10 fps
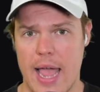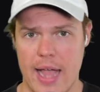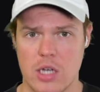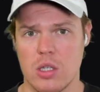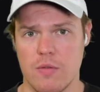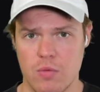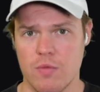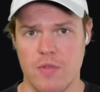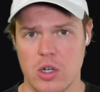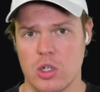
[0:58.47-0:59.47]
actually full
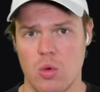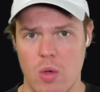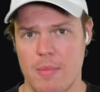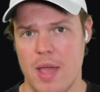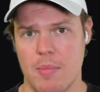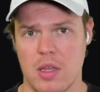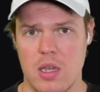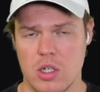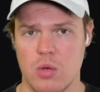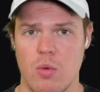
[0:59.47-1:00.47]
functional web
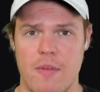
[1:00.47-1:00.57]
application with a